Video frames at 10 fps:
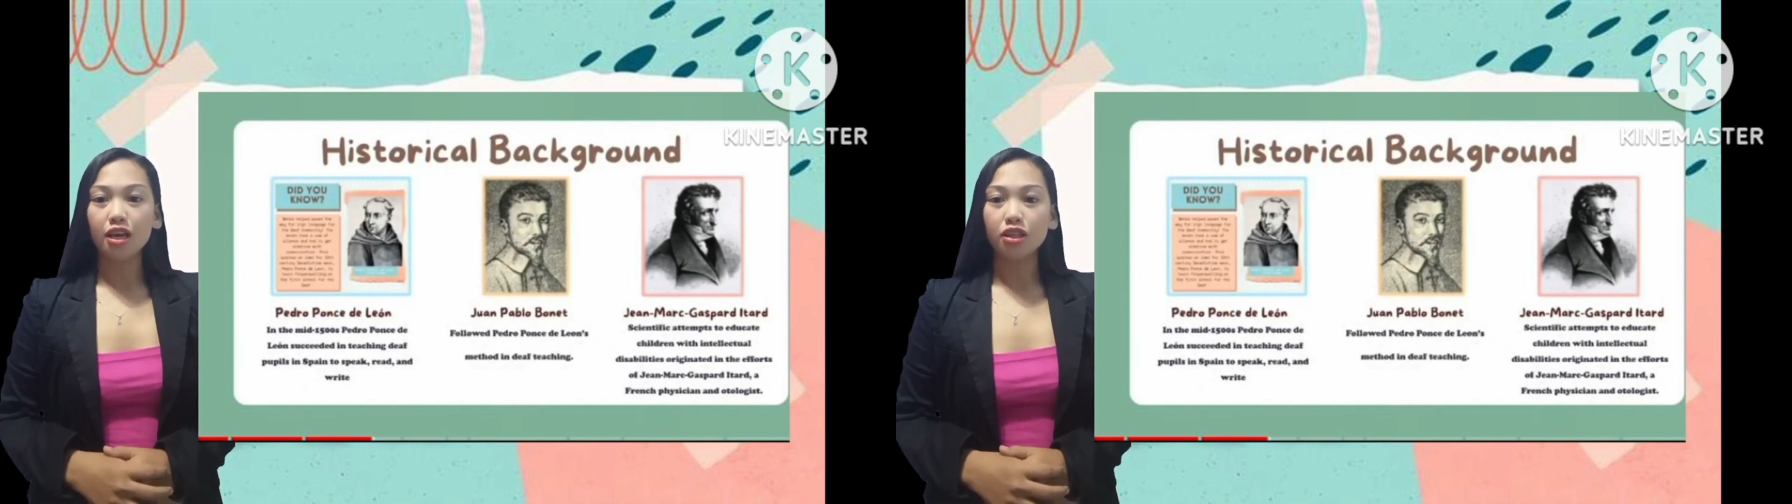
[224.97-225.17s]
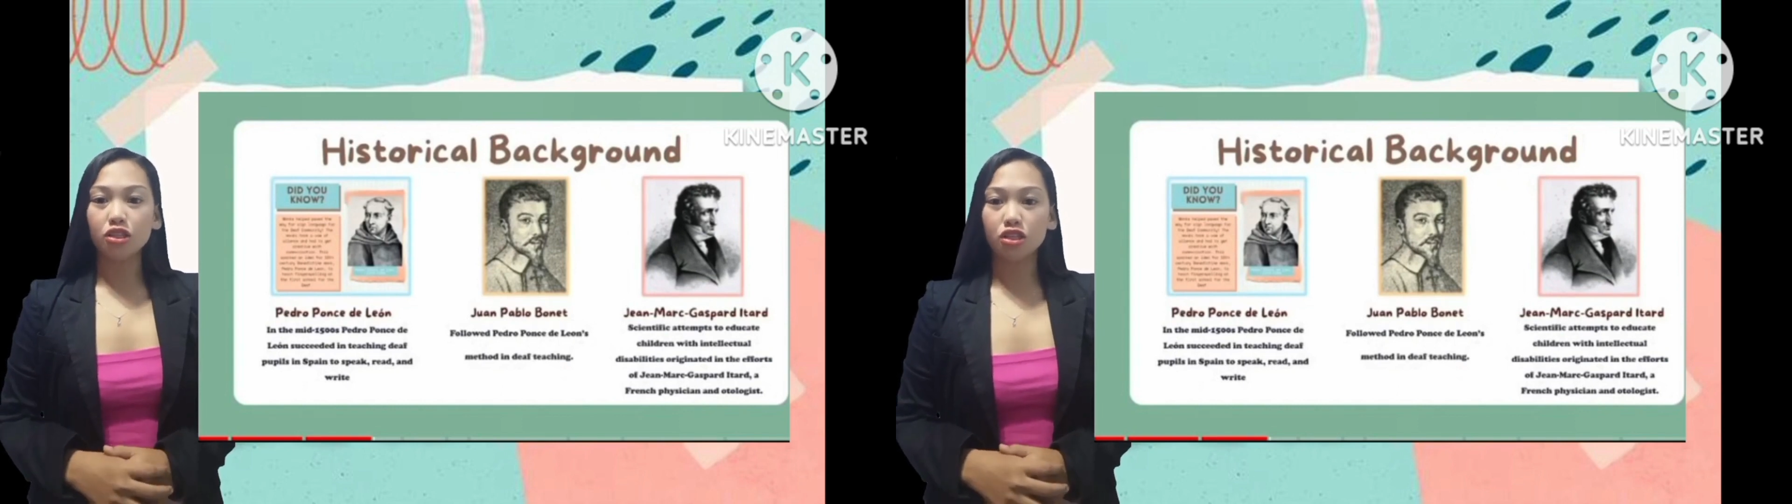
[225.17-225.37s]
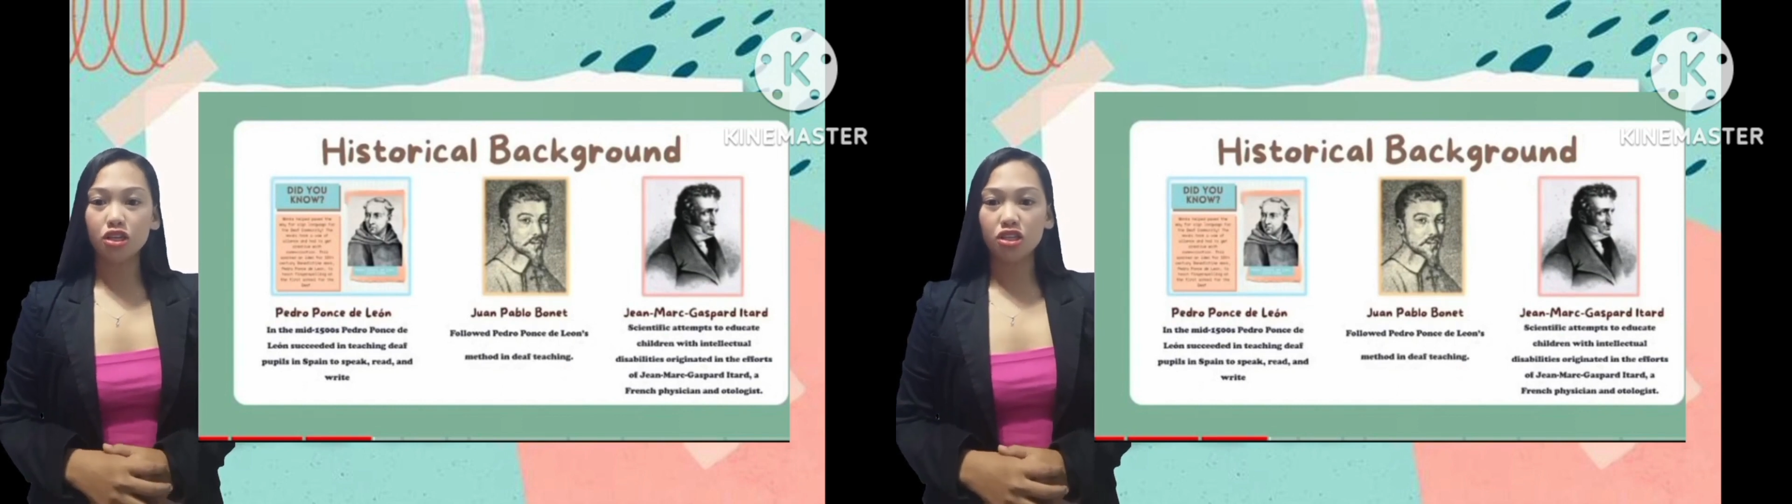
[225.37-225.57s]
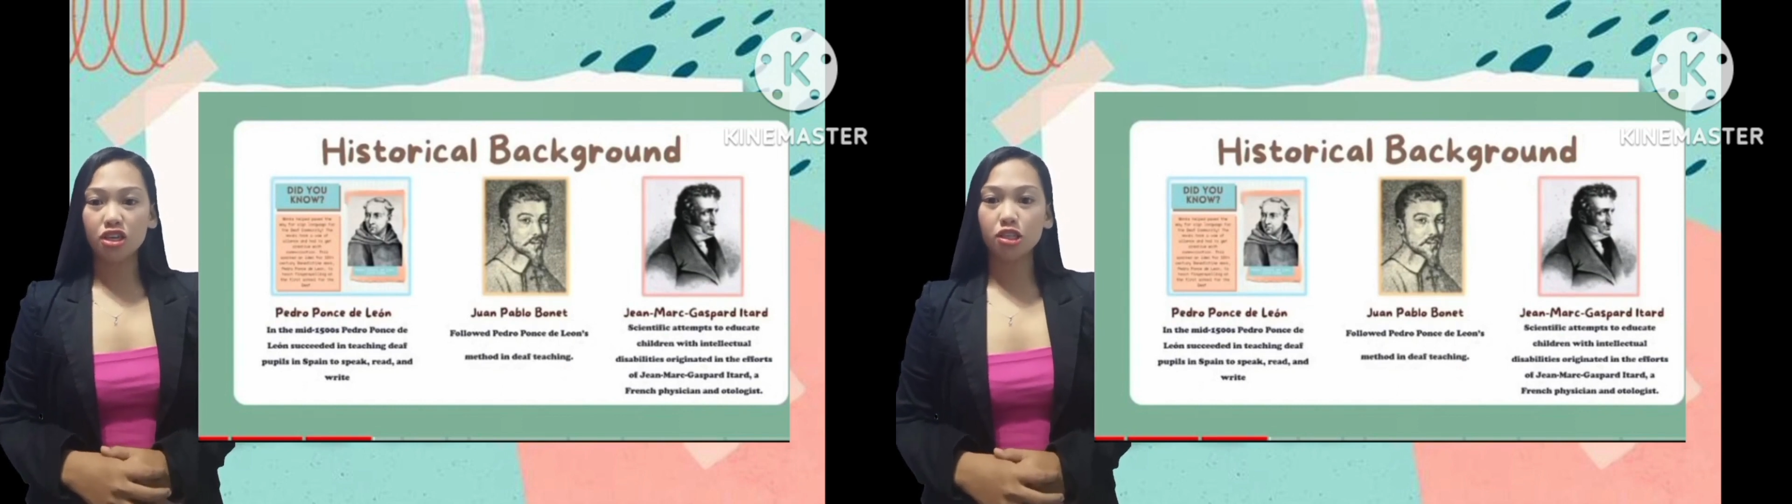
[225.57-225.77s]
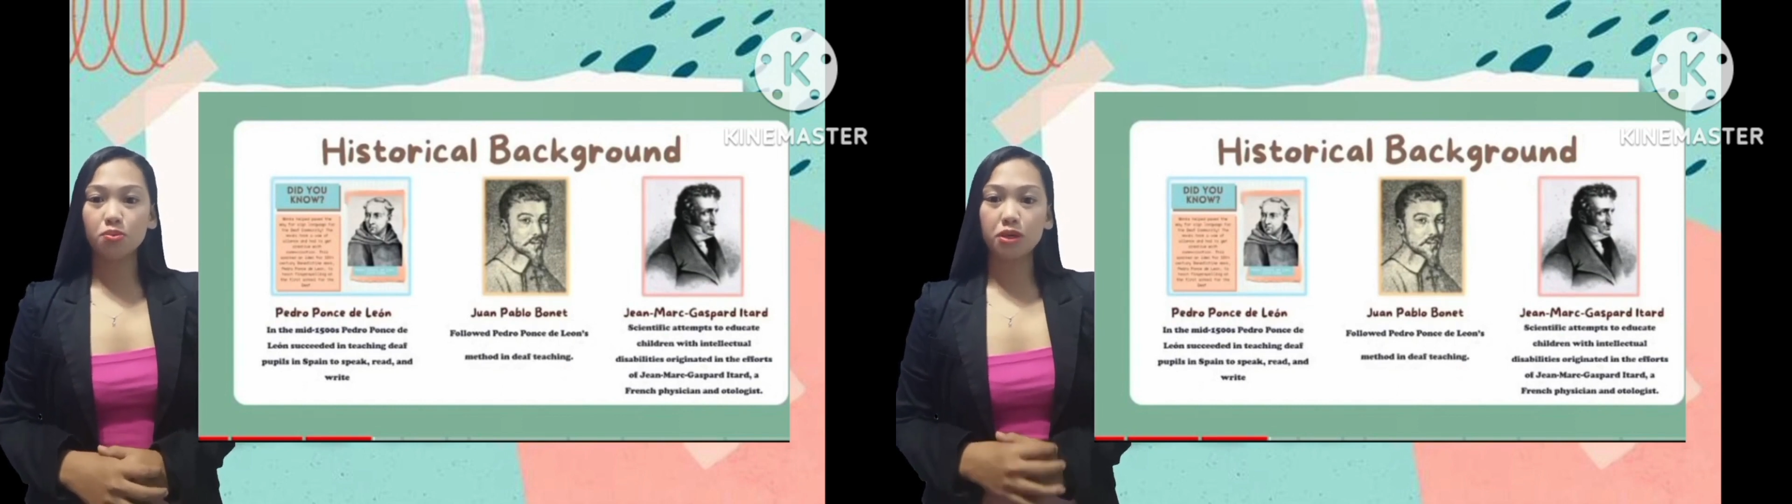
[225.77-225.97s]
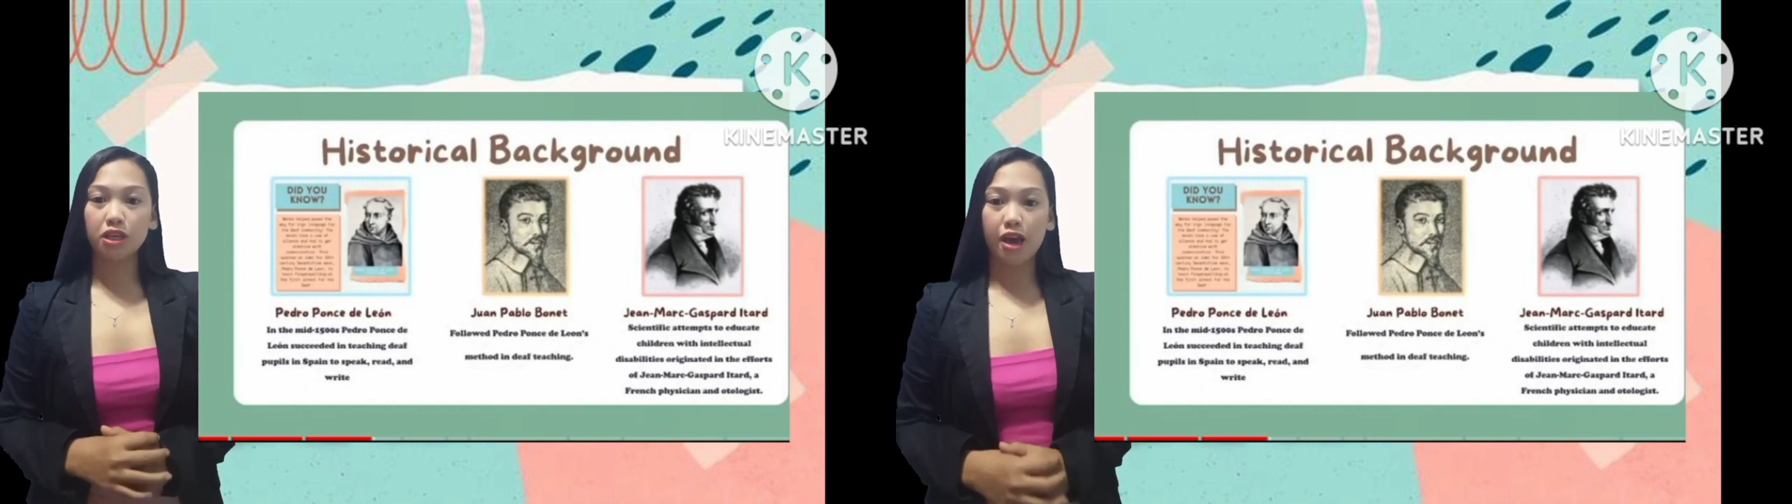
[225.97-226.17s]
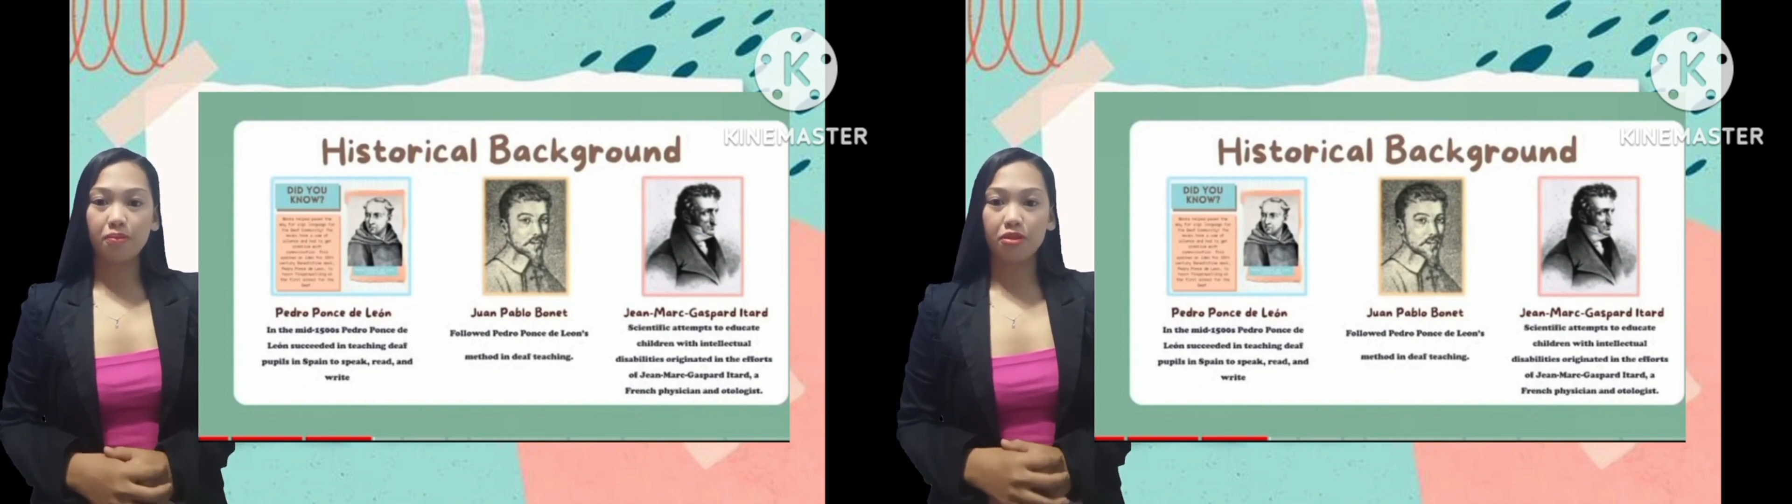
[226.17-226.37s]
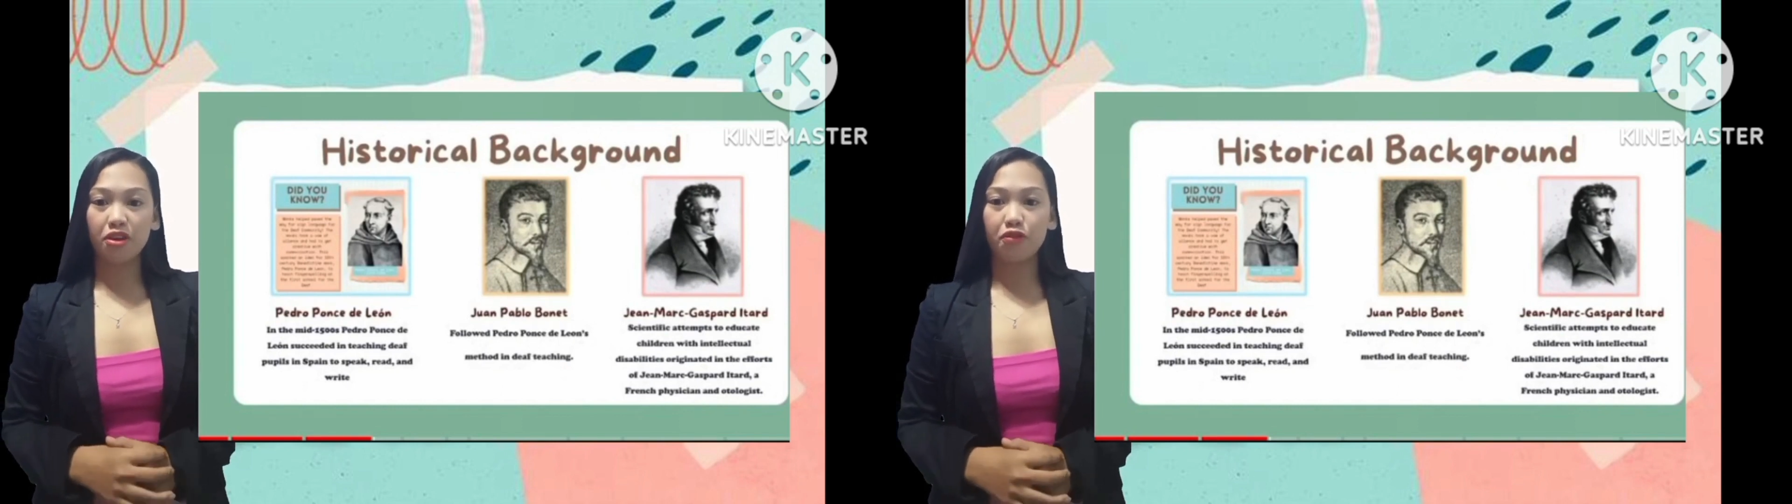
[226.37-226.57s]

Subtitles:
the churches became the